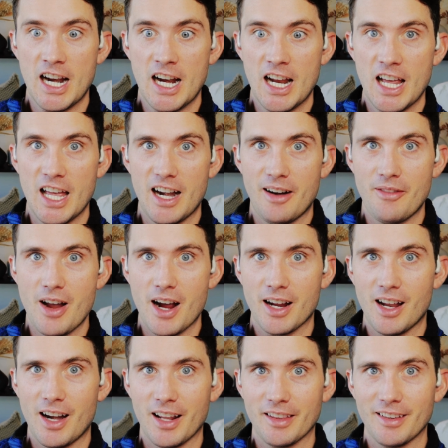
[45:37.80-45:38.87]
And I'm not
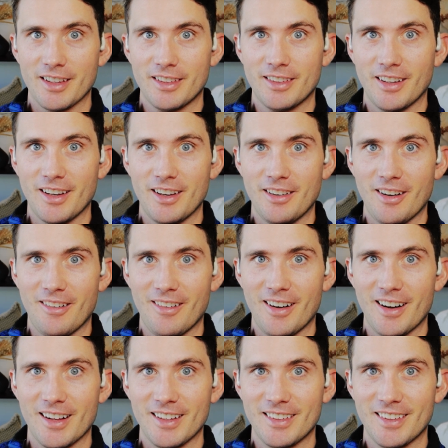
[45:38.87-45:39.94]
cutting this, so you know what
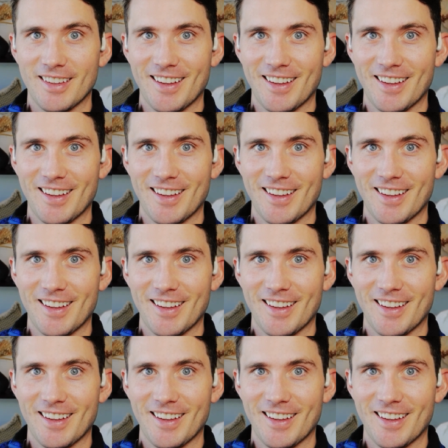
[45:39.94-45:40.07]
it is.